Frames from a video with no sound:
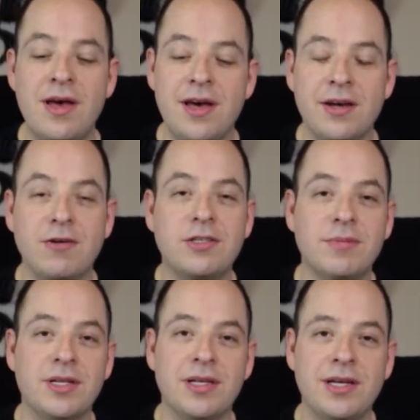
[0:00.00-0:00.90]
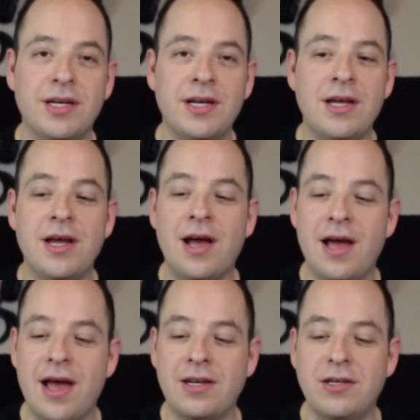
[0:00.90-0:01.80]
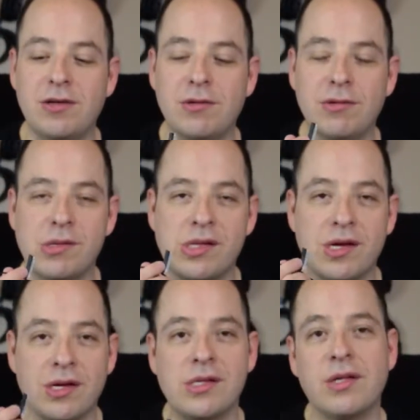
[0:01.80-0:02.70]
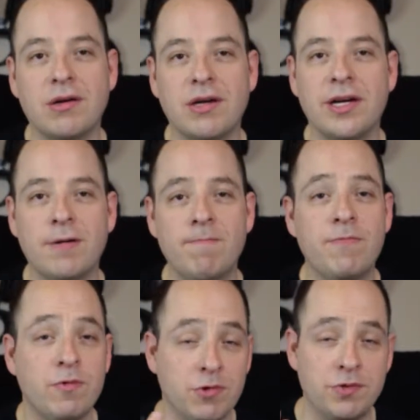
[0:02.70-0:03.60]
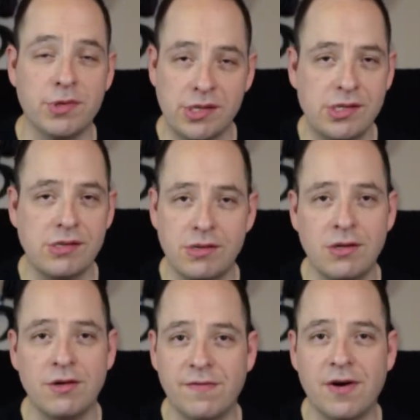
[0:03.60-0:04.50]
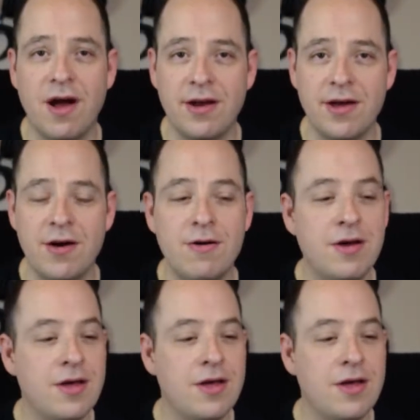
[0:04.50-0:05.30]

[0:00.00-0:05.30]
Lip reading: and ultimately I had to use the auxiliary, which was good for audio,